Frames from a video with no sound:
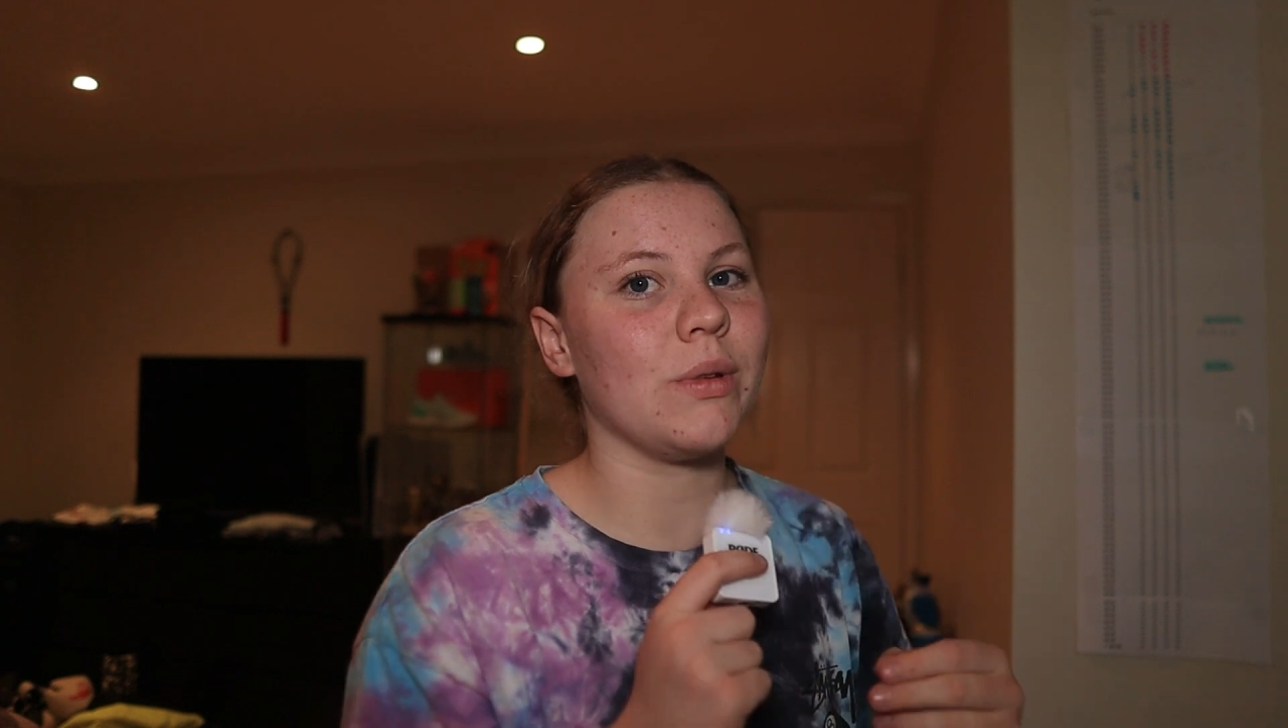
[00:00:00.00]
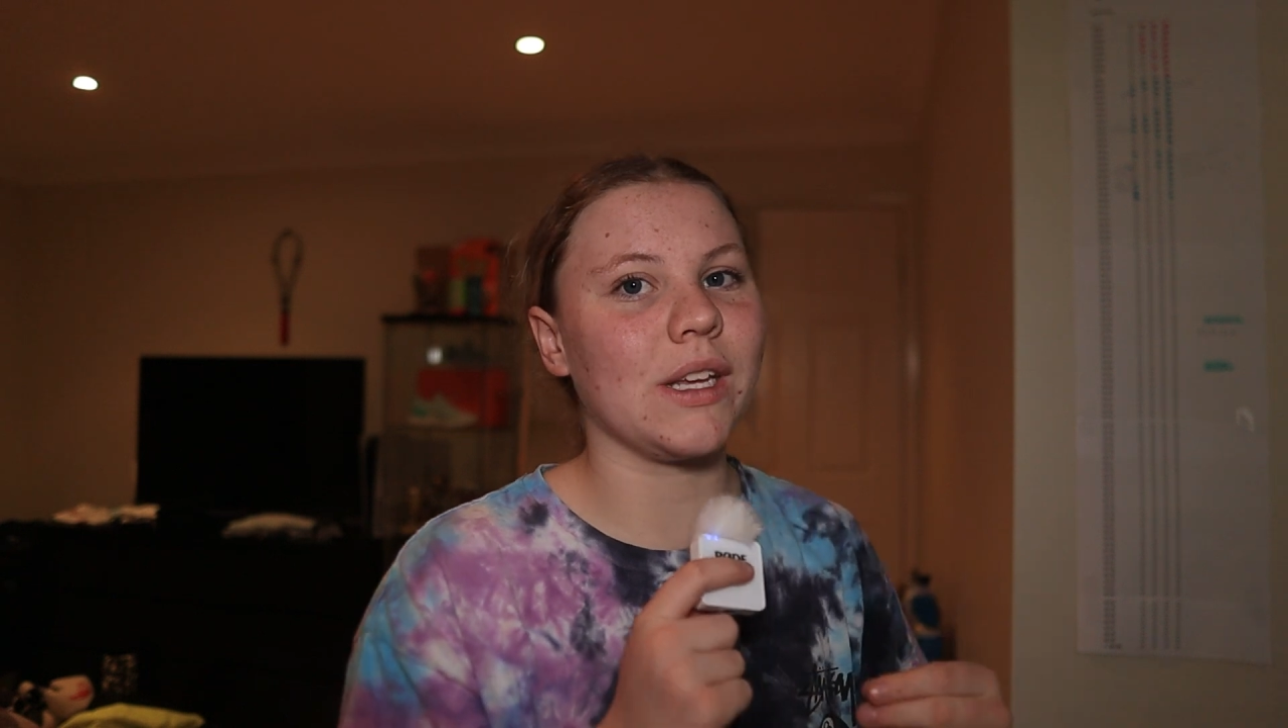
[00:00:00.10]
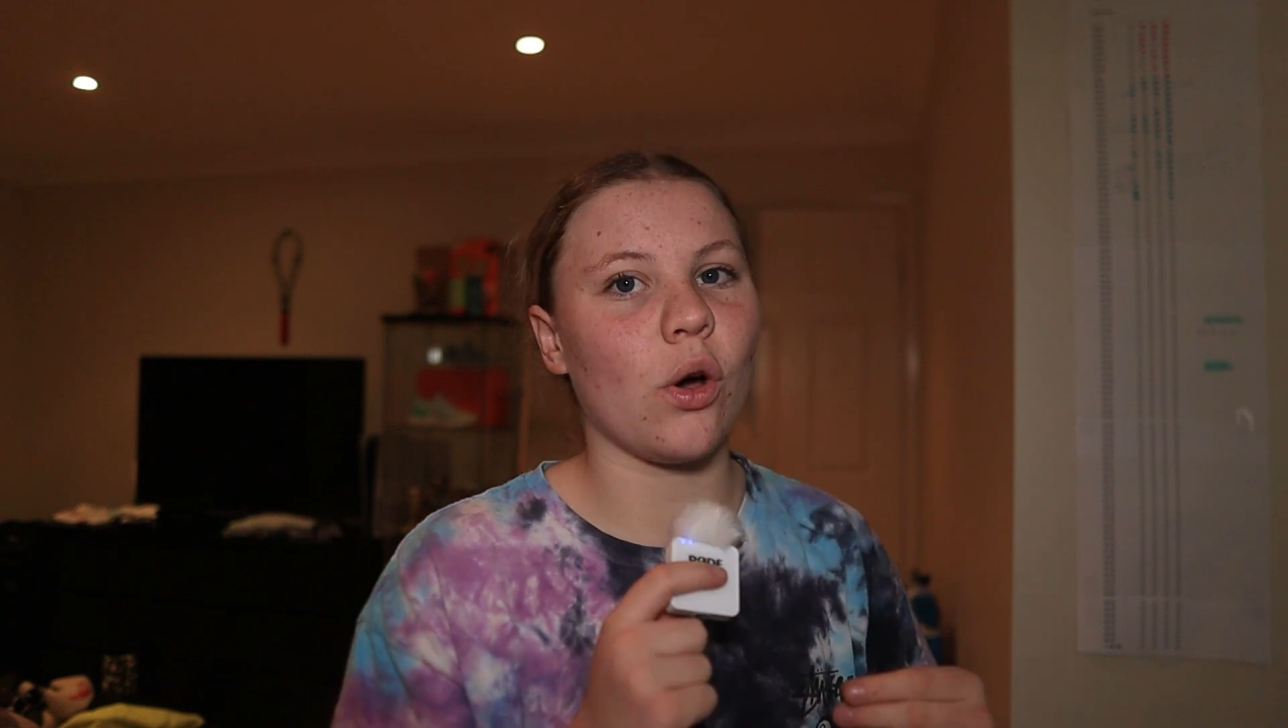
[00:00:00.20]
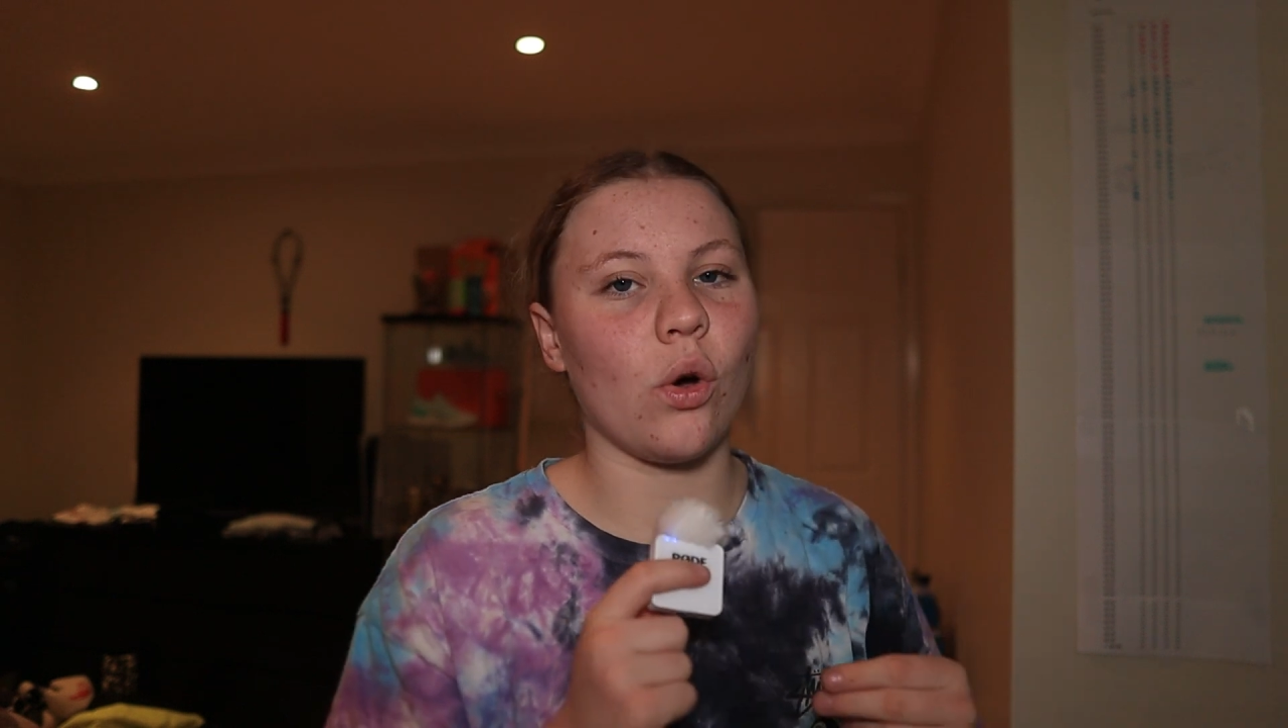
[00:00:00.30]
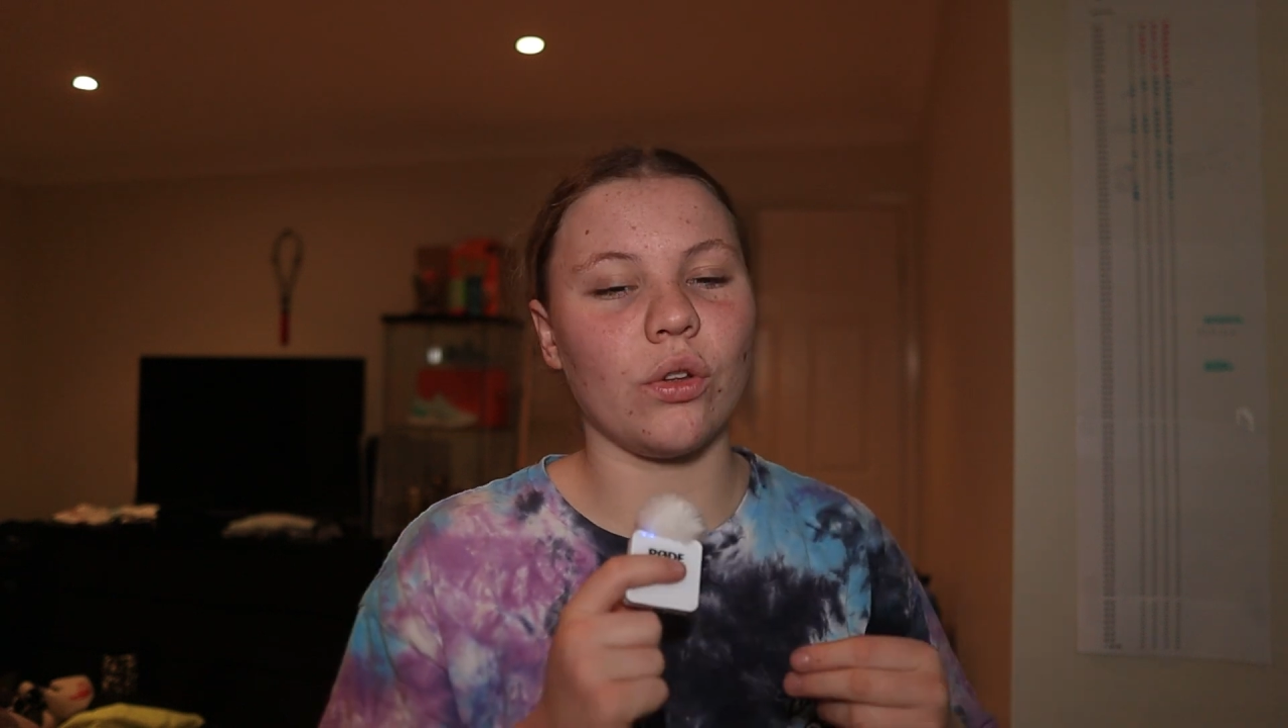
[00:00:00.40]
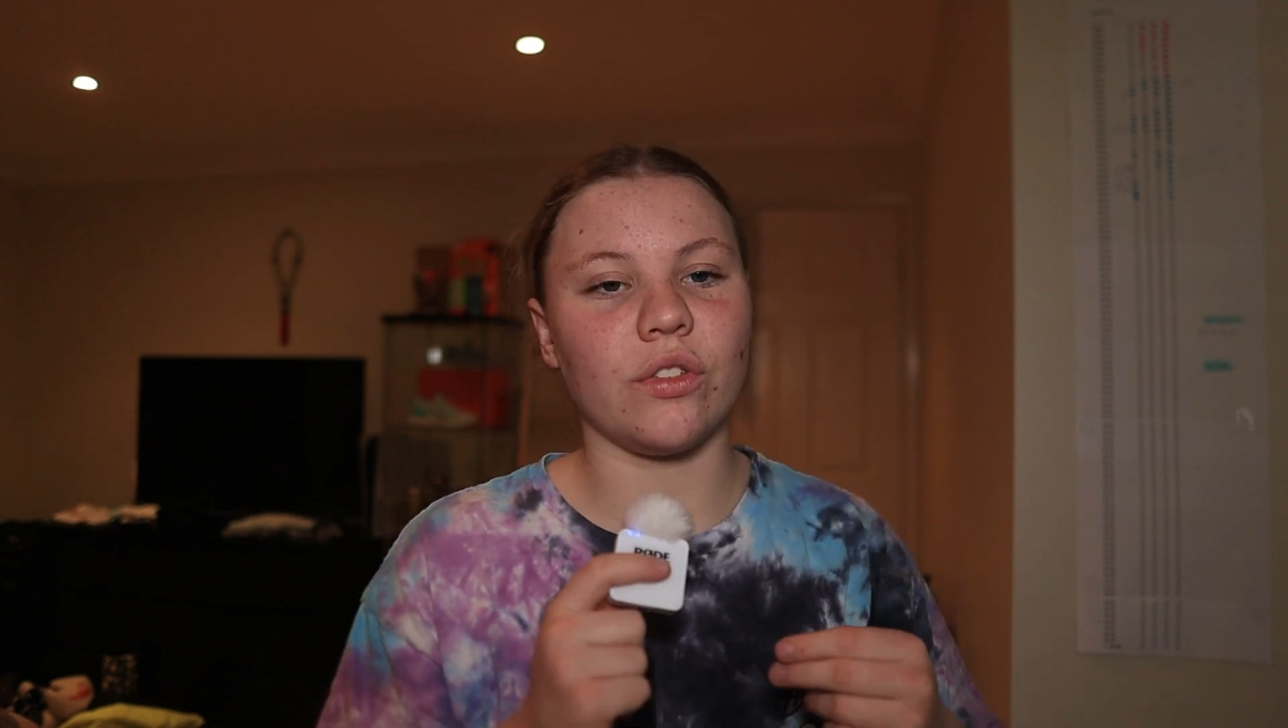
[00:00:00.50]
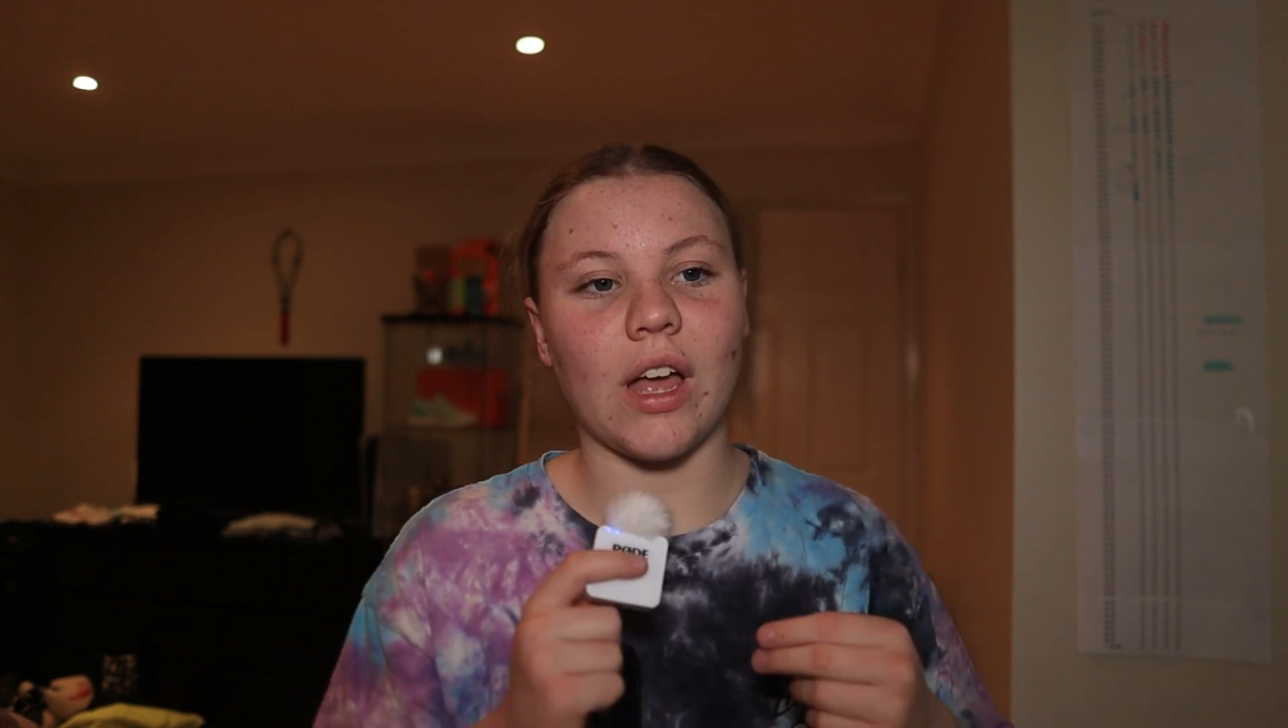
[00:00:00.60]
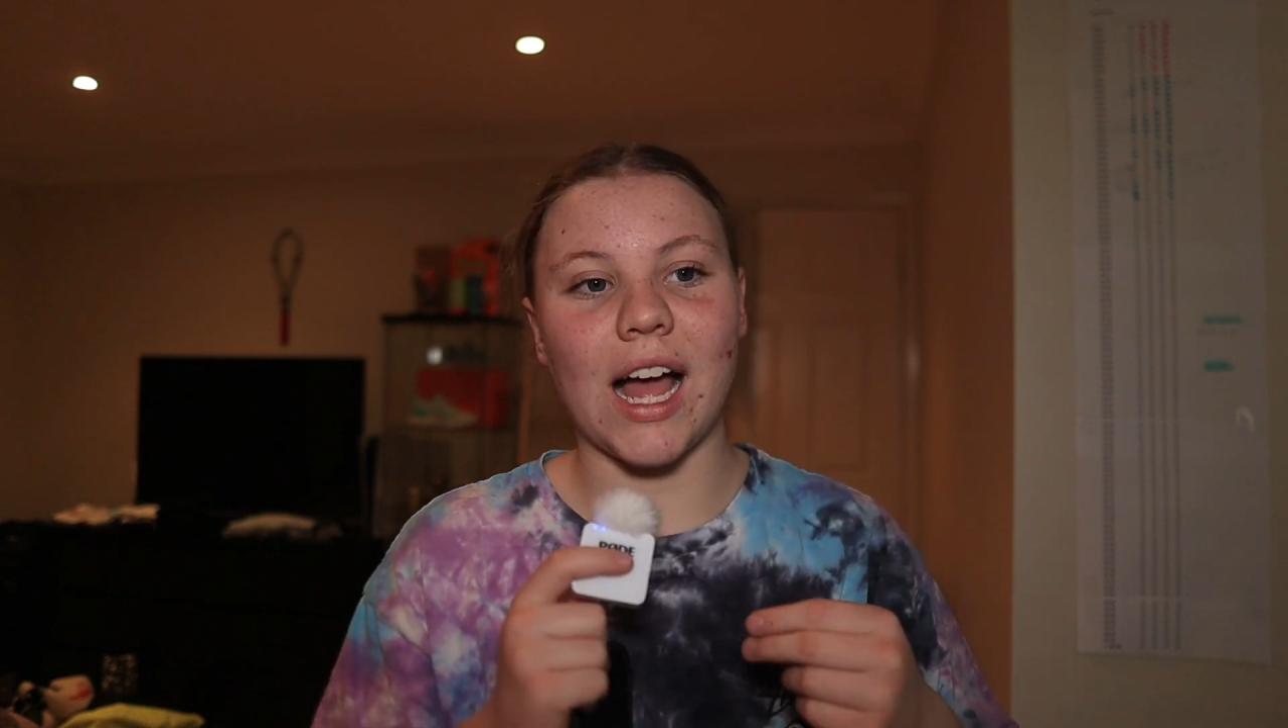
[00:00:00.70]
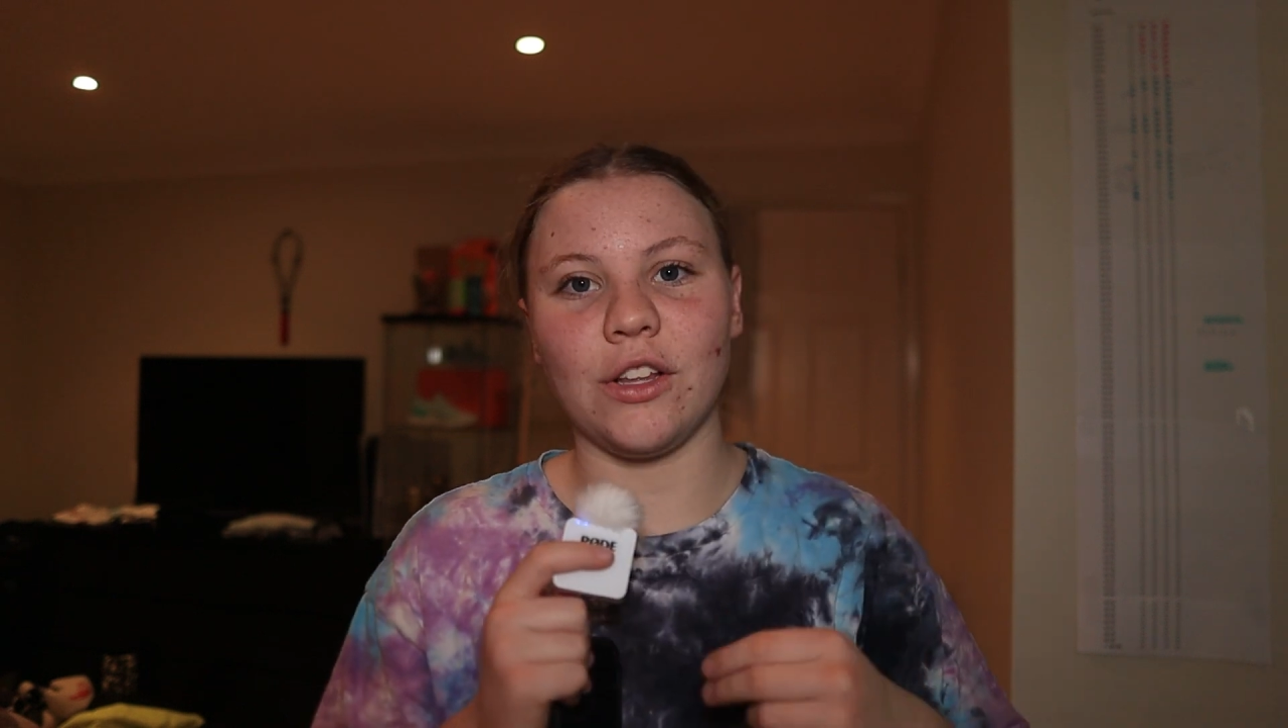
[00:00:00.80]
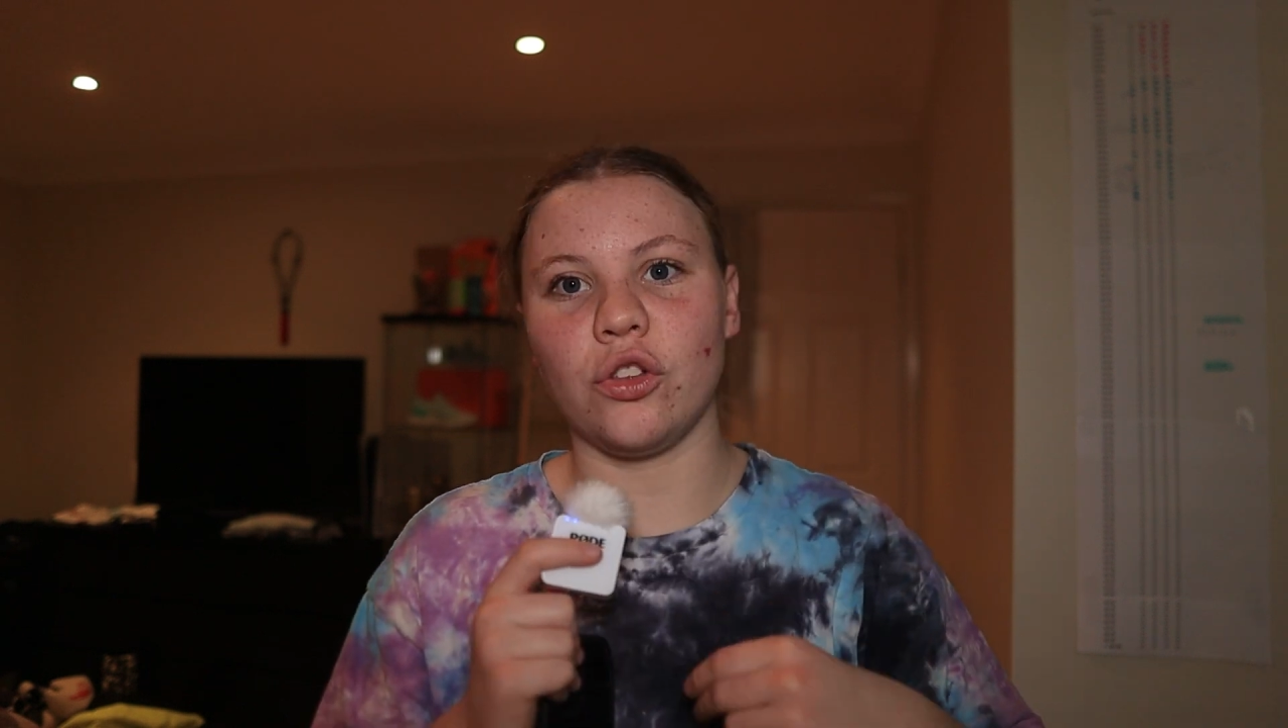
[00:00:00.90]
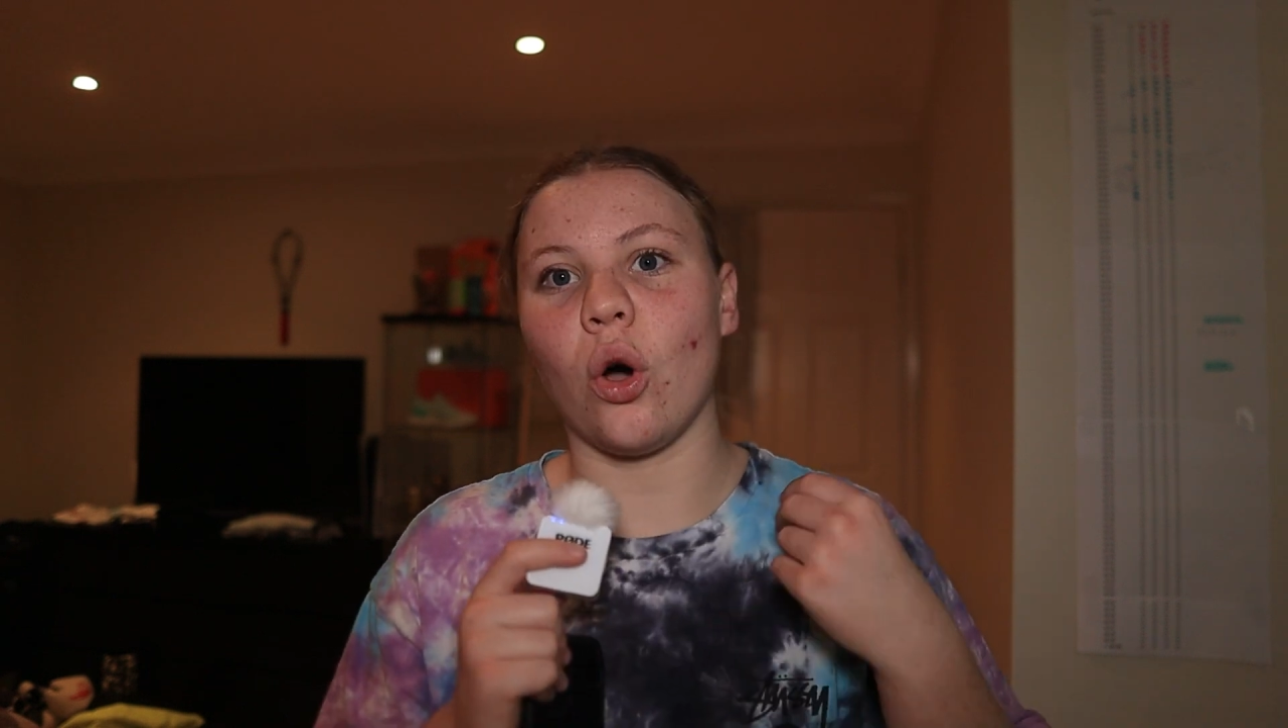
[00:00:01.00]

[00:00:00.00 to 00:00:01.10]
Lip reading: because I